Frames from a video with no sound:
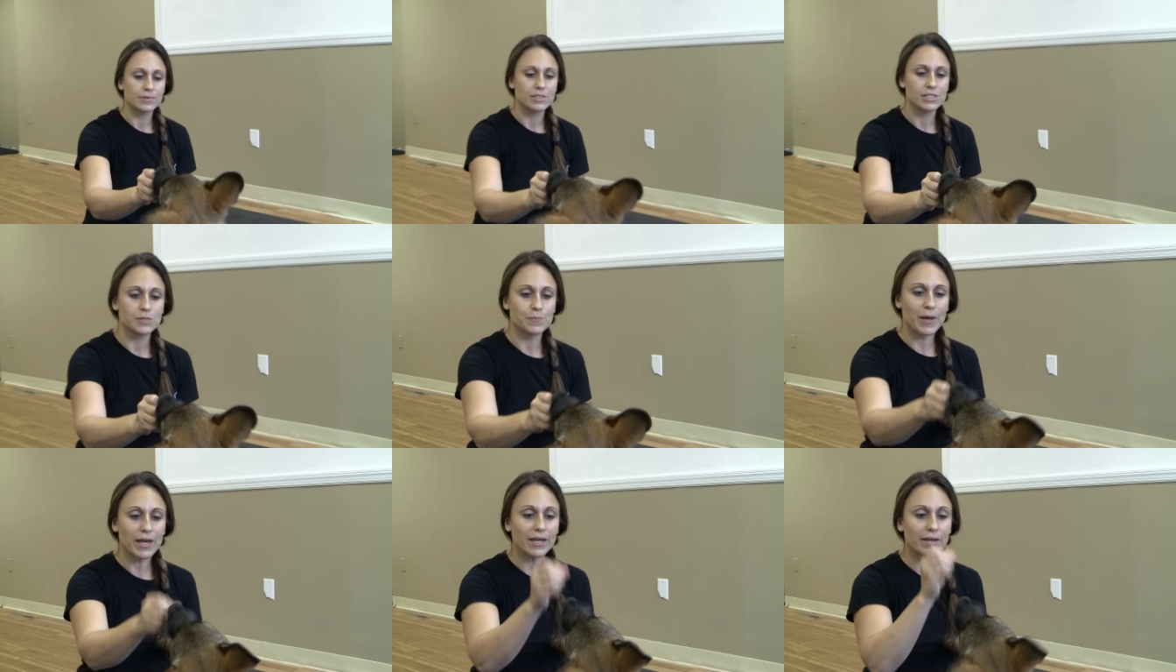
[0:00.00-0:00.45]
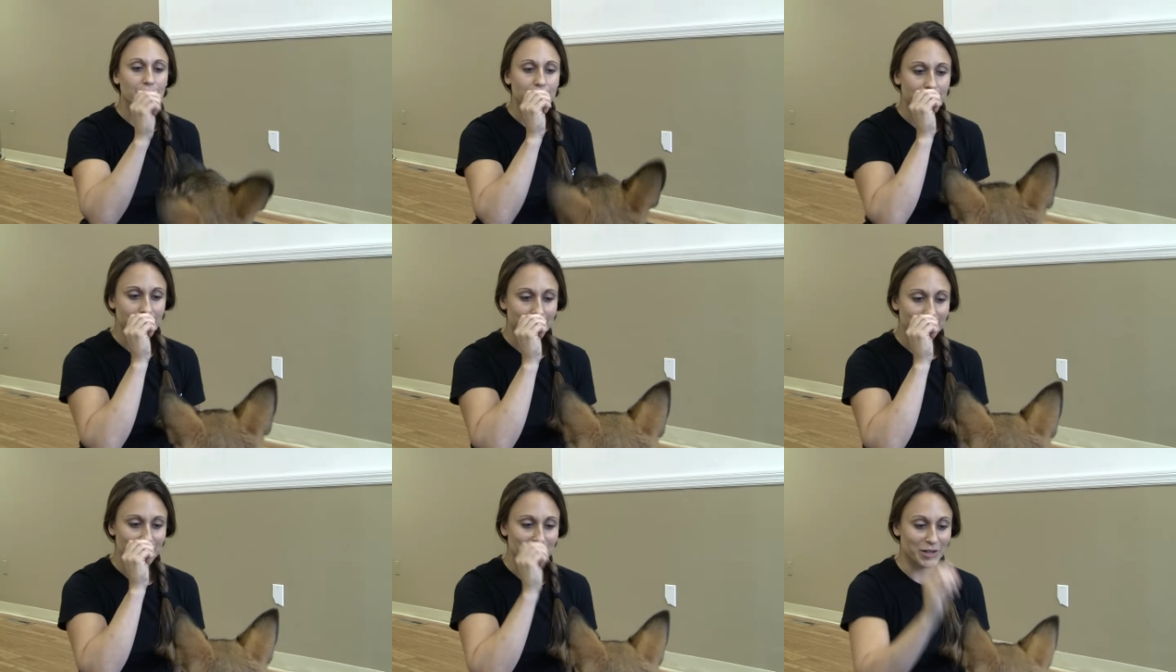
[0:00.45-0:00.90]
Spike.
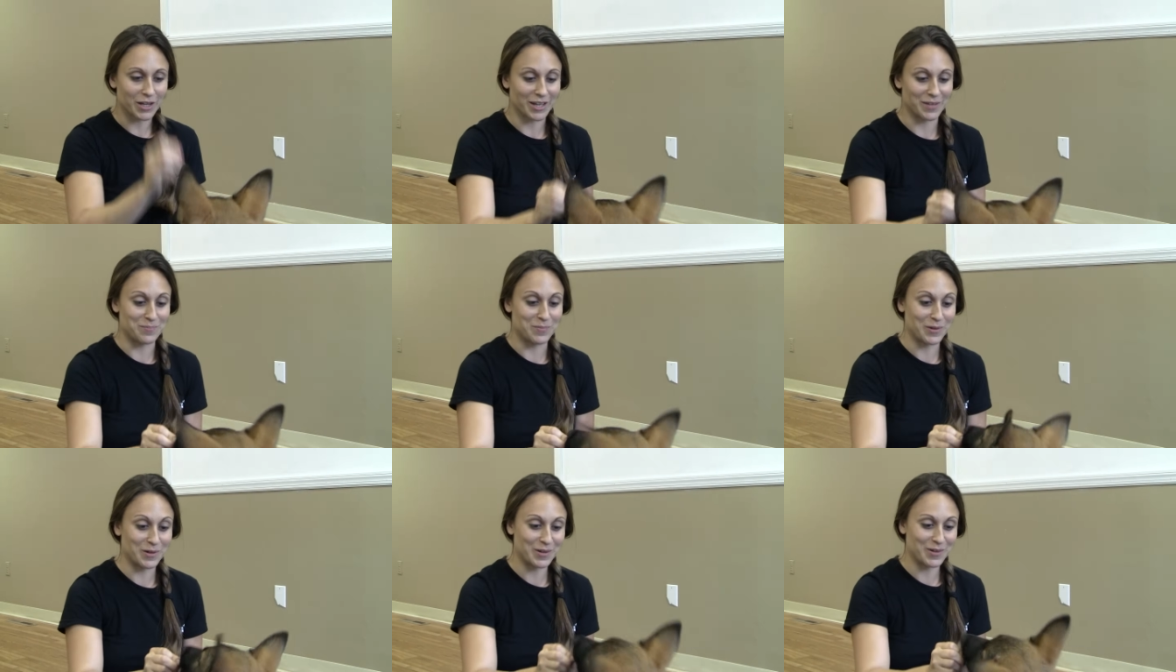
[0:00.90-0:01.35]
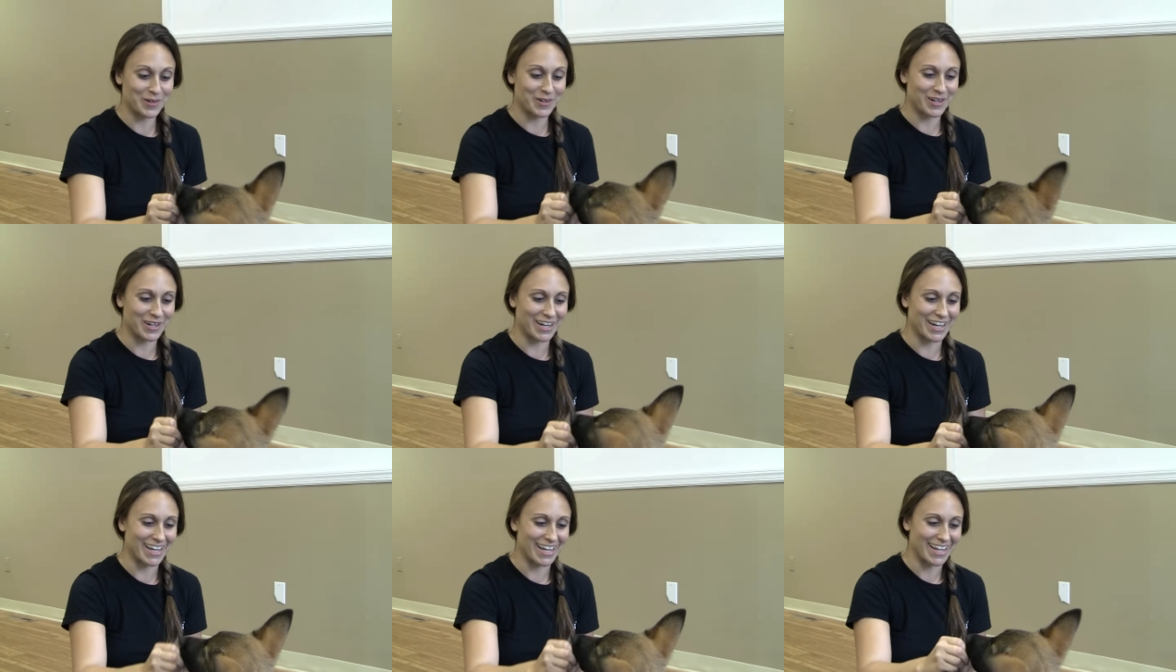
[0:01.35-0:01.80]
Good
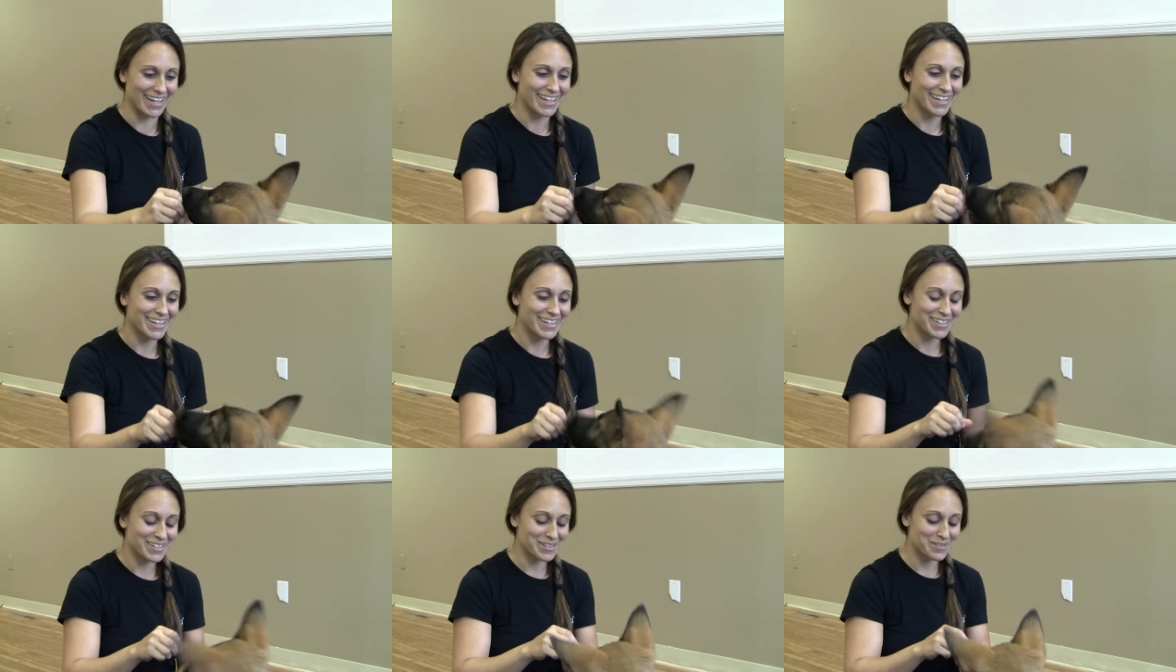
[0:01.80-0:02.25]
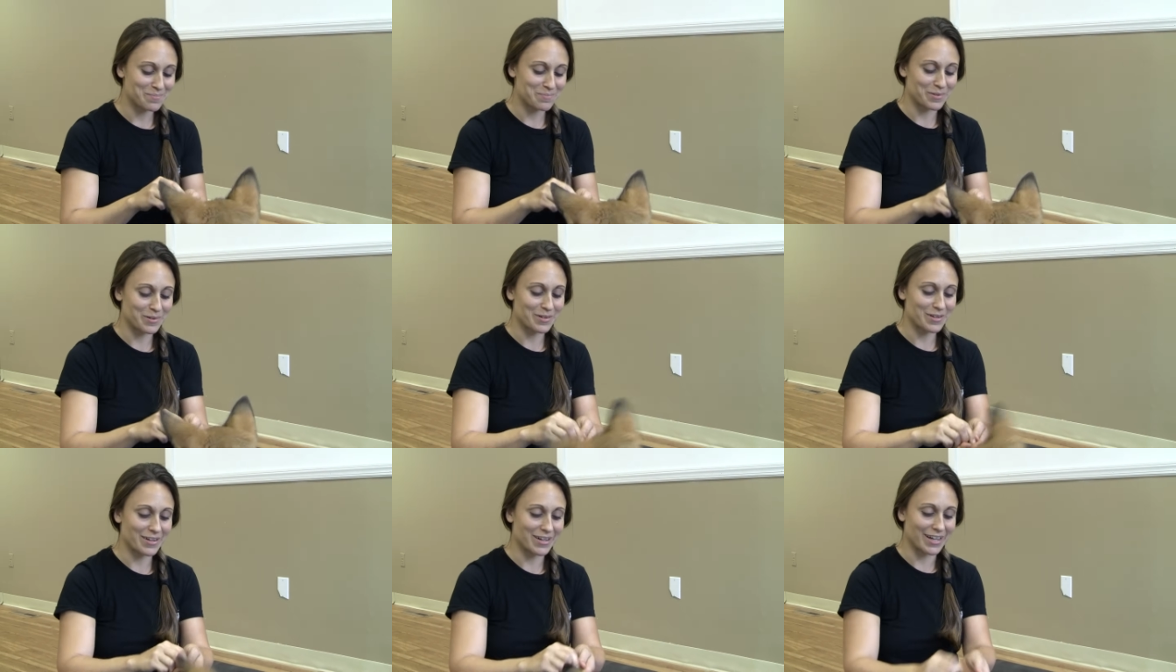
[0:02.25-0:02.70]
boy. Good
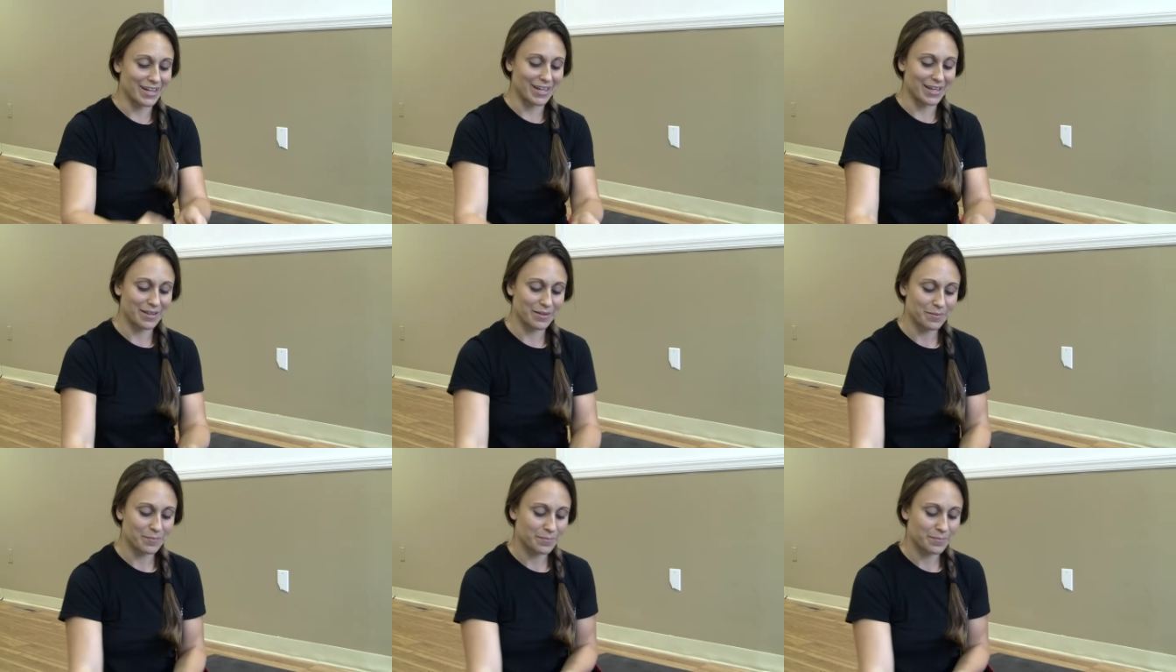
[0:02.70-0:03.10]
boy.